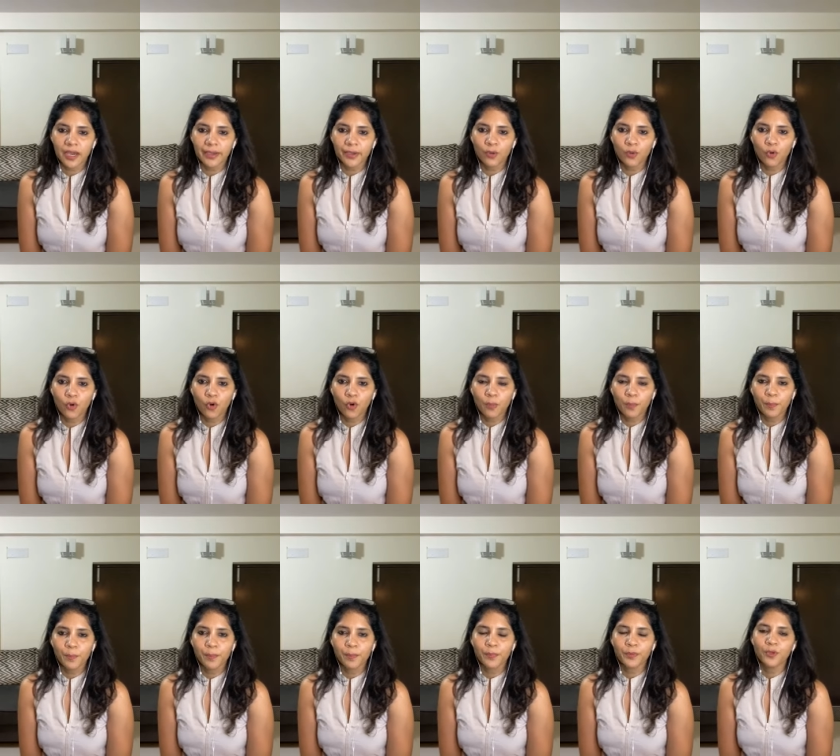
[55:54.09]
i
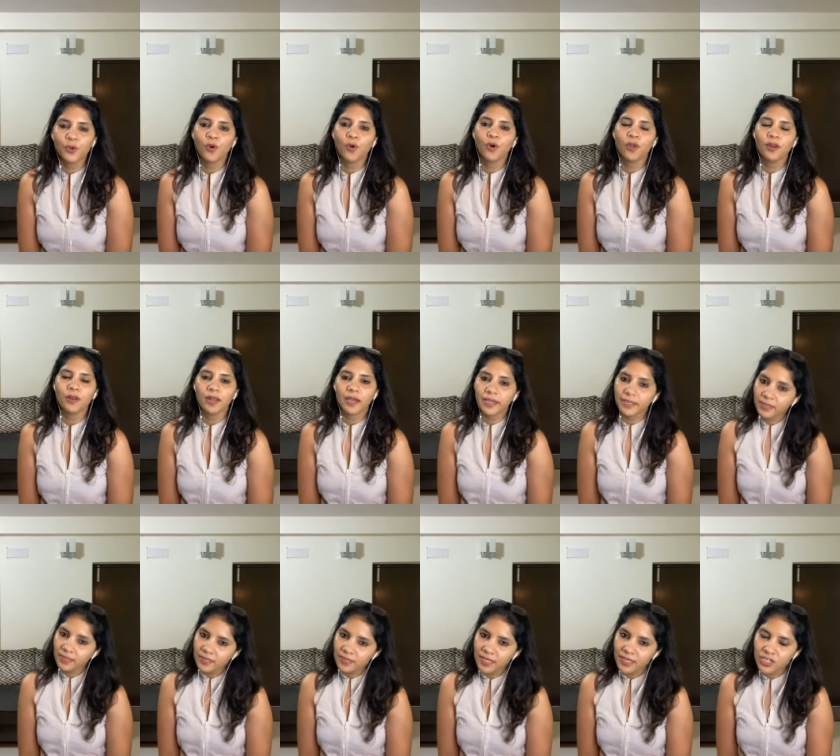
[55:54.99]
hope you all
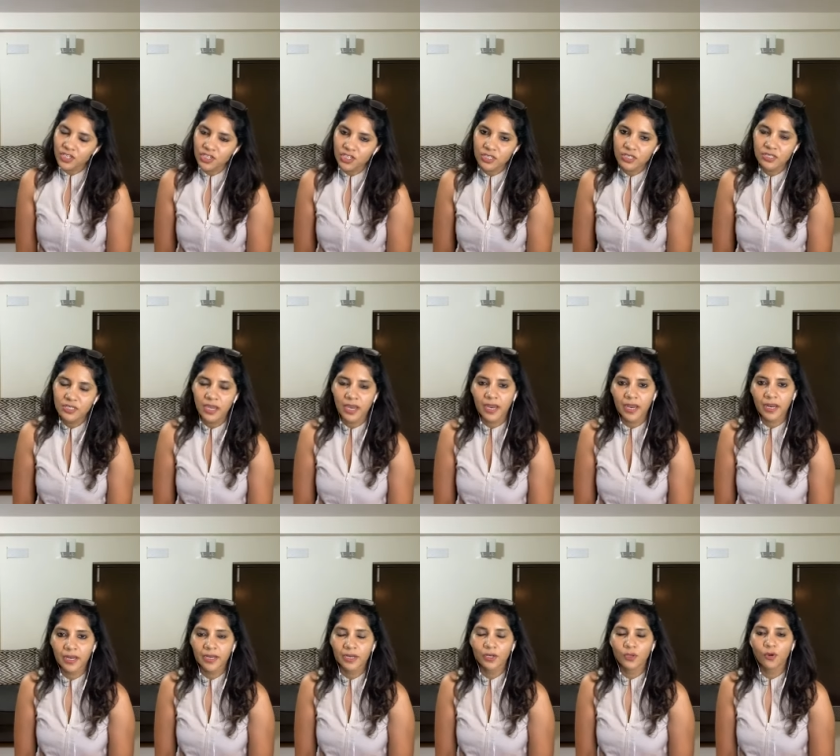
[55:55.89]
like the session
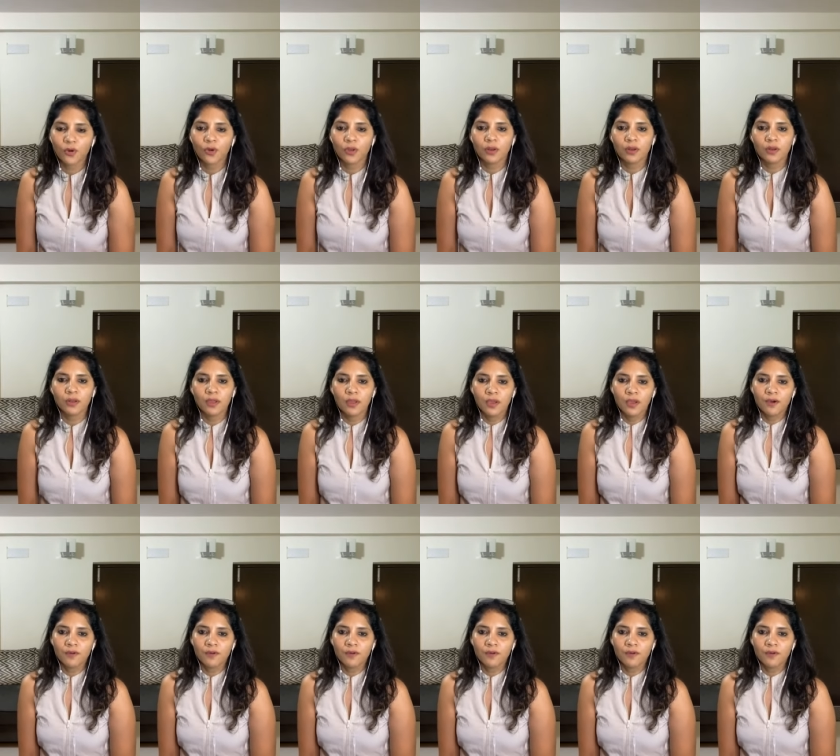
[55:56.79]
and you all